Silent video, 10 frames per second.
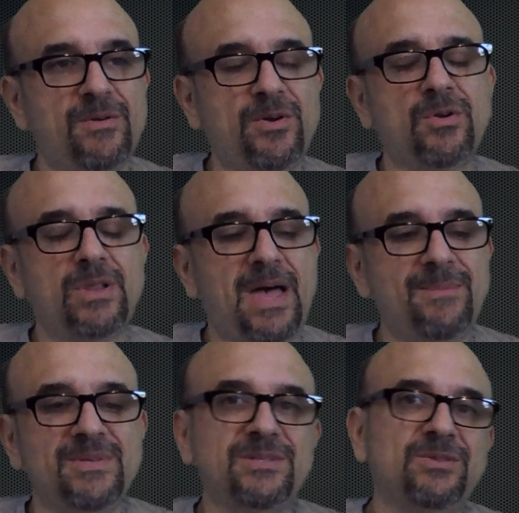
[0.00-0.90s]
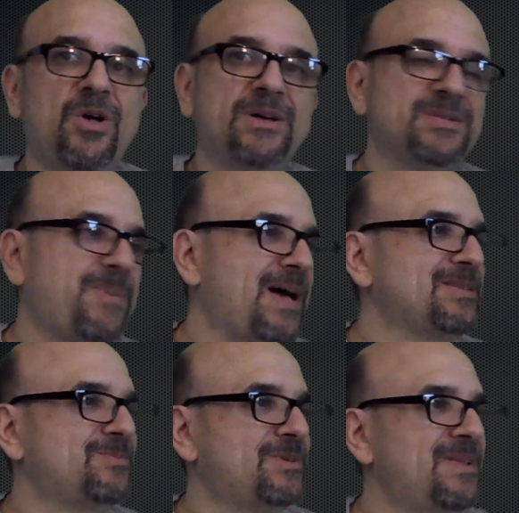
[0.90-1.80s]
or her alignment as long as
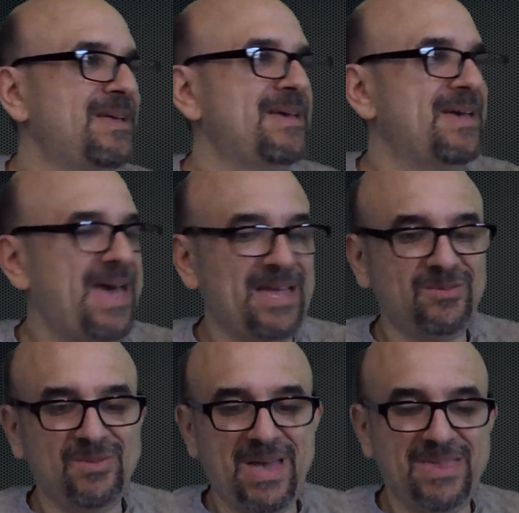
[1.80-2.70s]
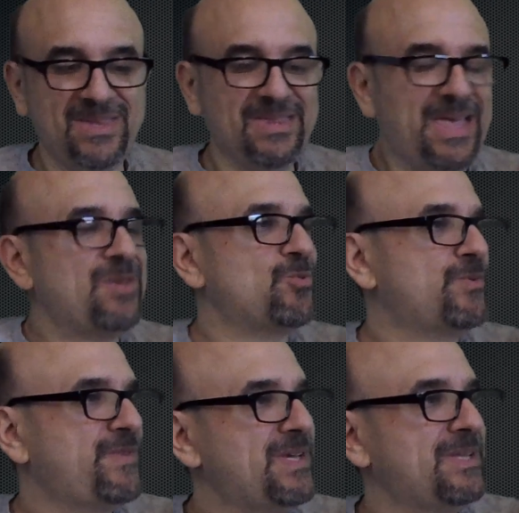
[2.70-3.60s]
possible and and then later
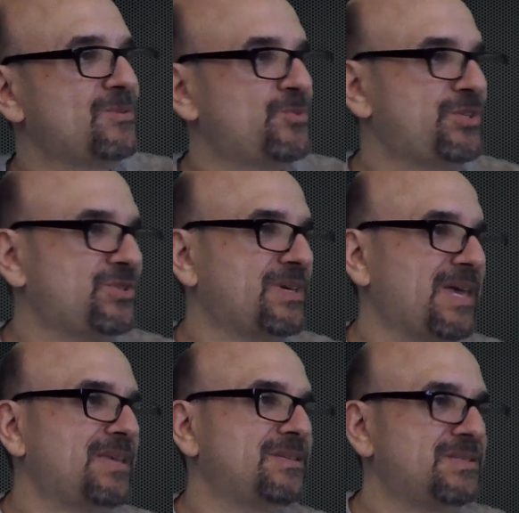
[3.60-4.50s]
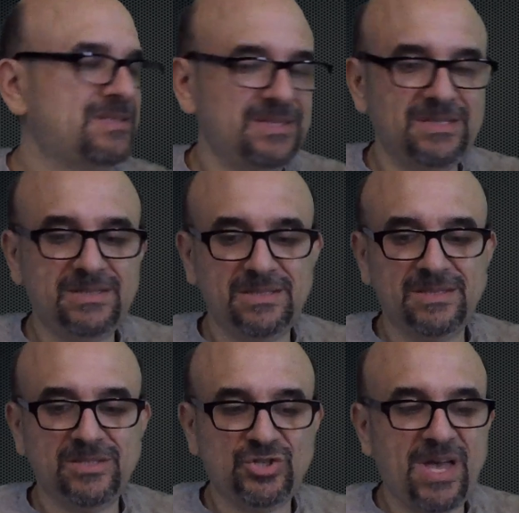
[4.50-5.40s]
reveal it, which again is is
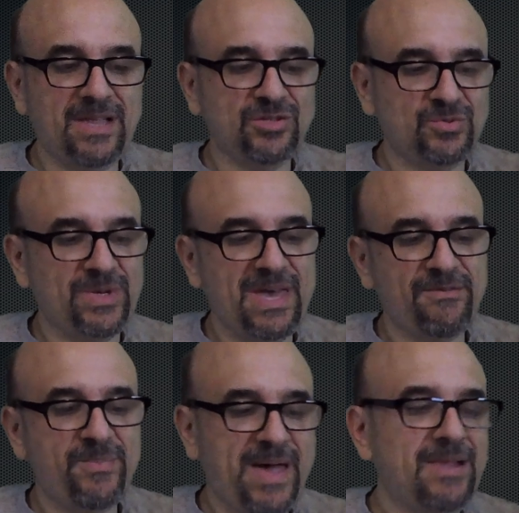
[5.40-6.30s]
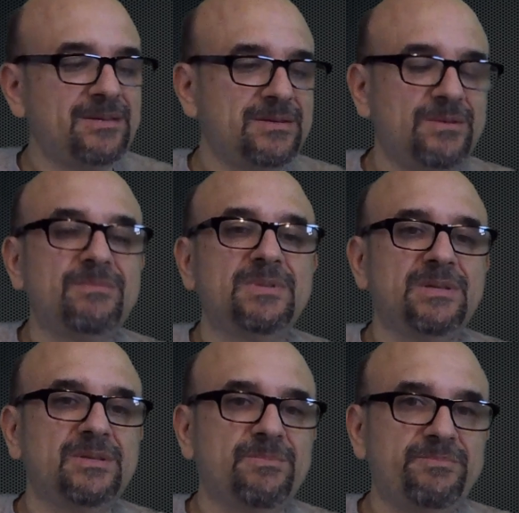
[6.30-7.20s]
is a challenge. We have a paladin
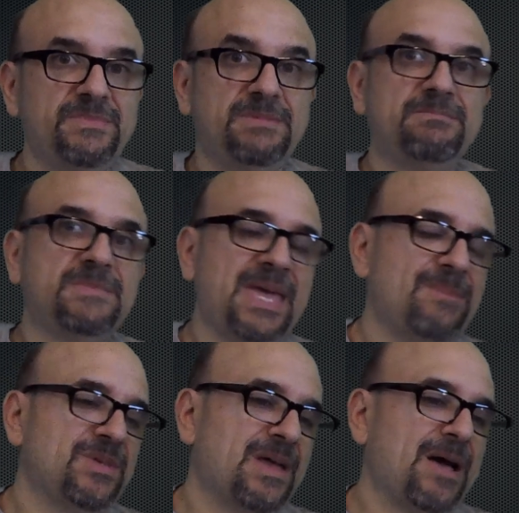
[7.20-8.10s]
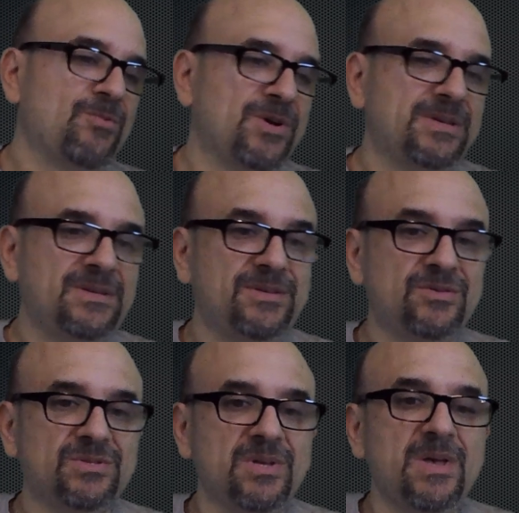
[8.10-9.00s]
in the game that I run, and
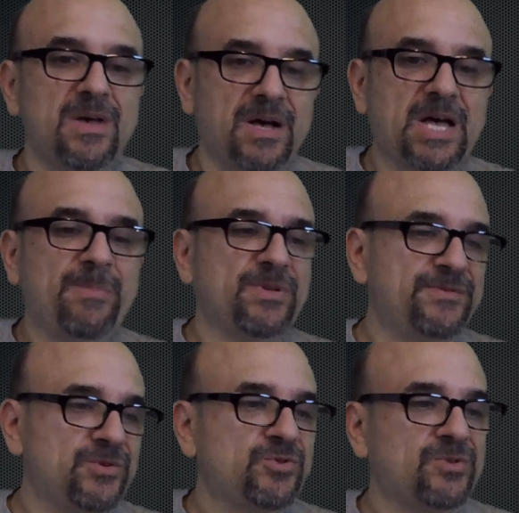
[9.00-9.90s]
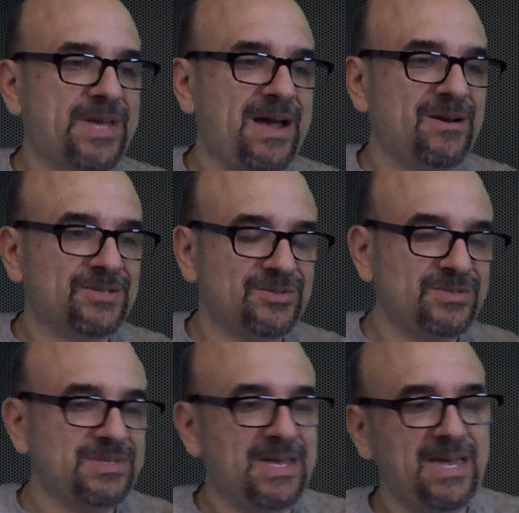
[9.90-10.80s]
there's a couple of neutral
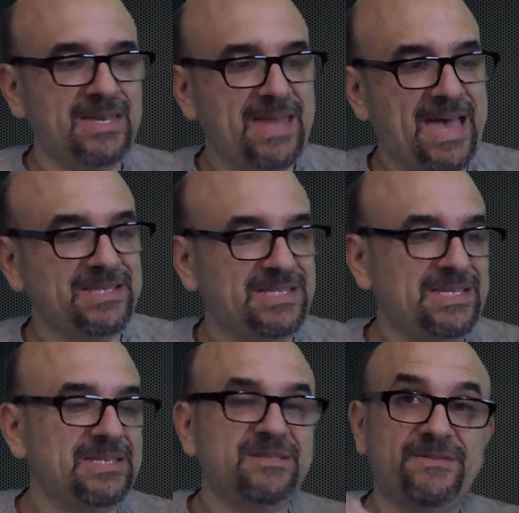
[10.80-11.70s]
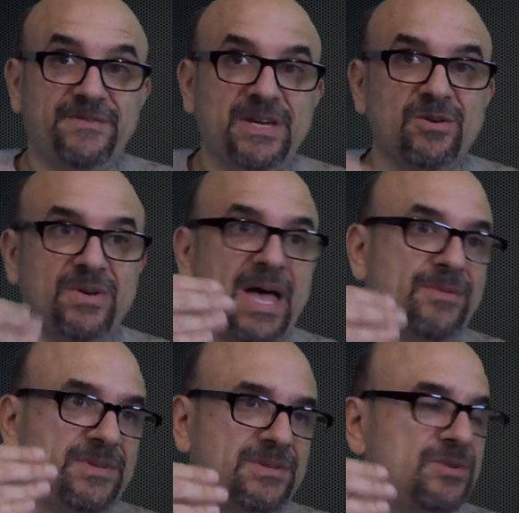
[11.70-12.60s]
characters, and as he has figured
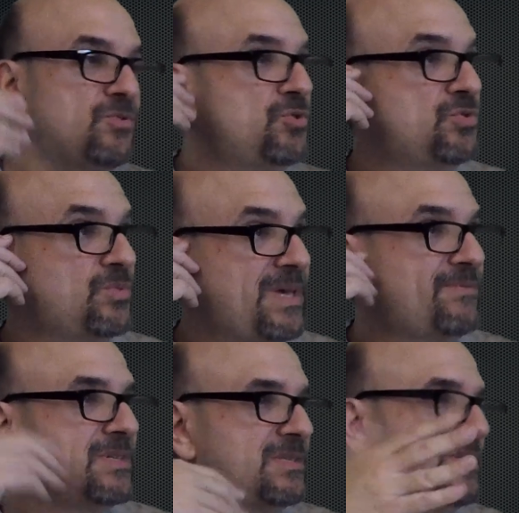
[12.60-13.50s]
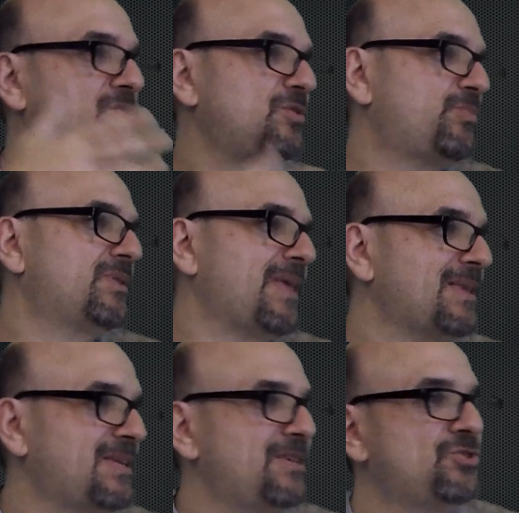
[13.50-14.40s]
out that they're neutral, we have to continue to put
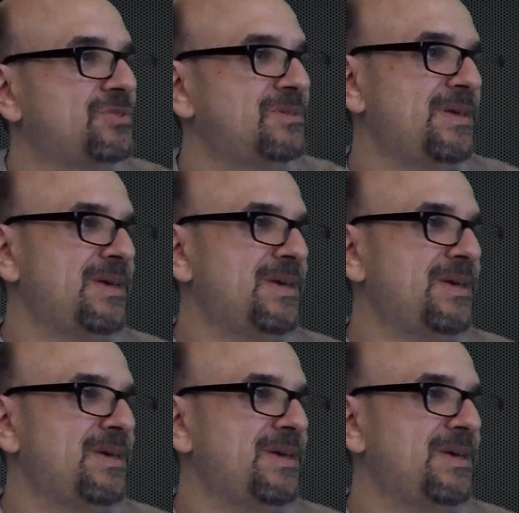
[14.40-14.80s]
that tension.